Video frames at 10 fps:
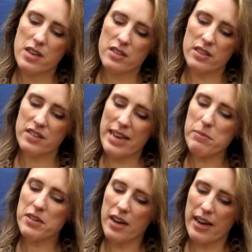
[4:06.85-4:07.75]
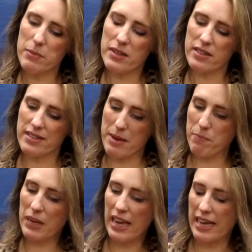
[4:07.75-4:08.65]
So the same time and the same
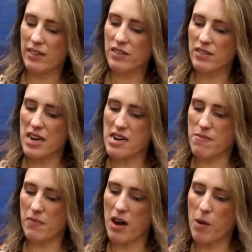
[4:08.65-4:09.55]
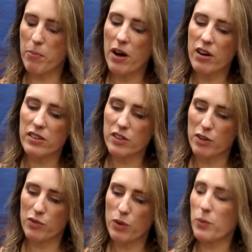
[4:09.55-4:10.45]
place are part
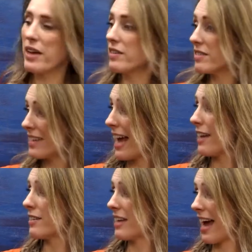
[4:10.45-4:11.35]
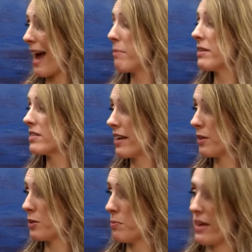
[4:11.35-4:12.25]
of what we understand a habit
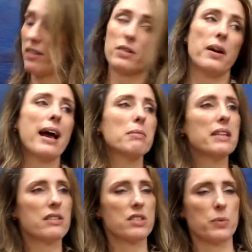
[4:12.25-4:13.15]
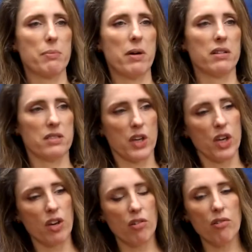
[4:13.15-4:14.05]
cycle to be. So a habit has 3 parts: the
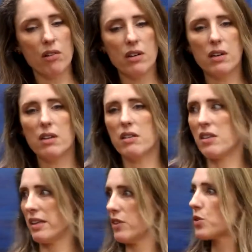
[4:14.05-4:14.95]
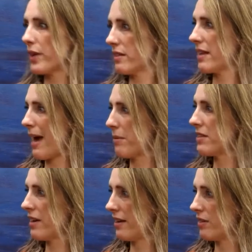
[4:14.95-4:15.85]
cue, the thing that triggers the habit
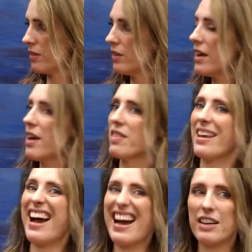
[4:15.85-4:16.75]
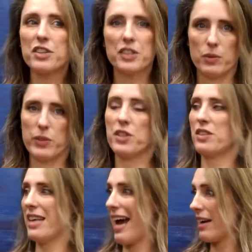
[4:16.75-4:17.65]
cycle, the action, which is
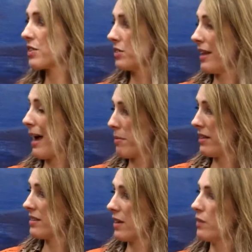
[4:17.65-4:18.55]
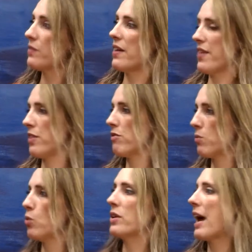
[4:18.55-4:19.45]
the actual habit itself, and then the
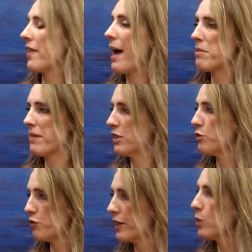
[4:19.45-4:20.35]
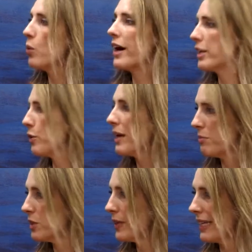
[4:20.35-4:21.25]
reward, how the habit makes you feel. Why do you keep
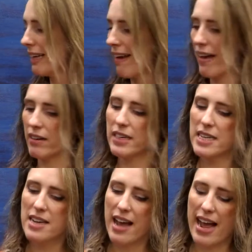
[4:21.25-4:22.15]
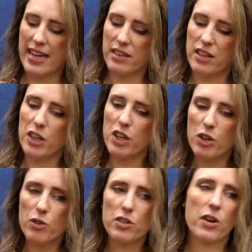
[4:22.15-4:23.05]
doing it again? And the
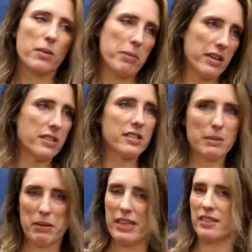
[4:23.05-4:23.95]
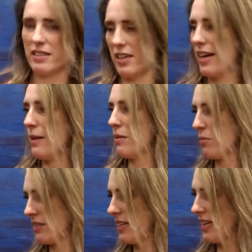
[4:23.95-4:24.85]
cues are the person, the place, the time, the
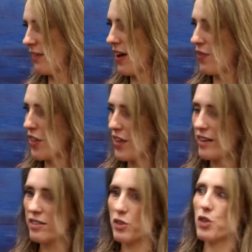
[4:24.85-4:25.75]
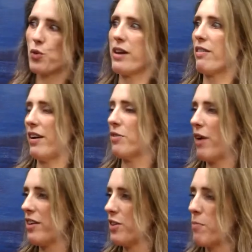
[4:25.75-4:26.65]
preceding event, the things that trigger it,
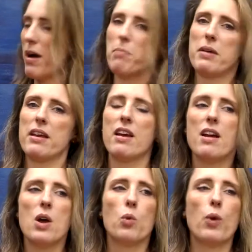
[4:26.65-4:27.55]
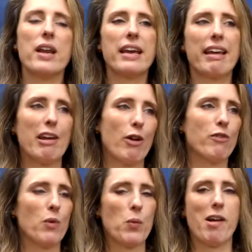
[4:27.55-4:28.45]
right? So it might be when I get home
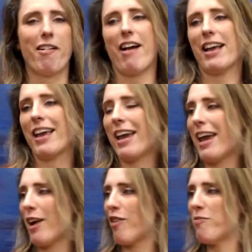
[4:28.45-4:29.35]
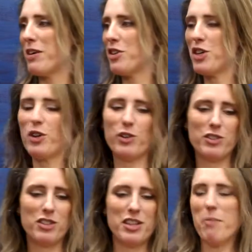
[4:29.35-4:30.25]
from work, I kick off my
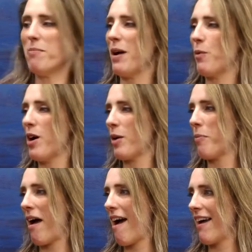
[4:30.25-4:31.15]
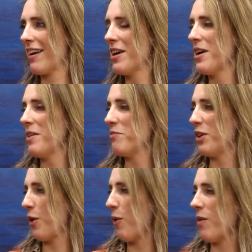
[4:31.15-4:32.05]
shoes, dump my work bag,
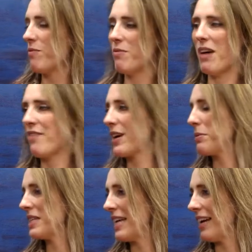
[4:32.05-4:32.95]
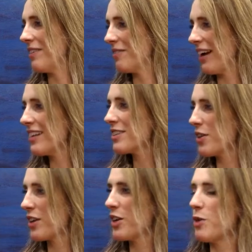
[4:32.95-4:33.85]
have a cup of tea, right? So
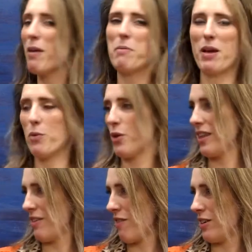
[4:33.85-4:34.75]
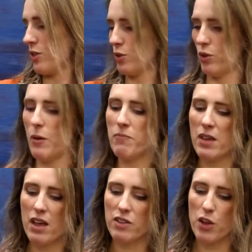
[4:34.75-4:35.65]
the cue might be I walk in the front door.
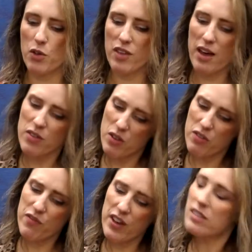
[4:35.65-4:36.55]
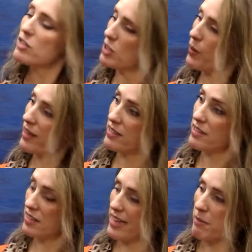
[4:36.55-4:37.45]
So that the first 2 S's,
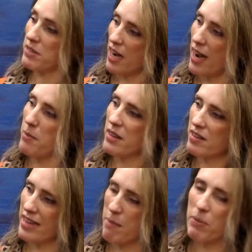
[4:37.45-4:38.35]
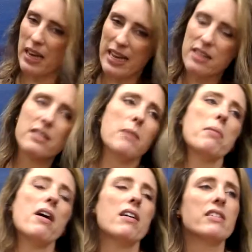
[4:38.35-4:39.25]
the same time and the same place, are
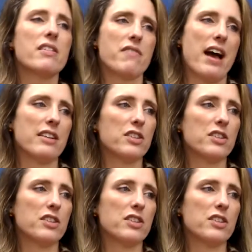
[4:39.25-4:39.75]
part of that.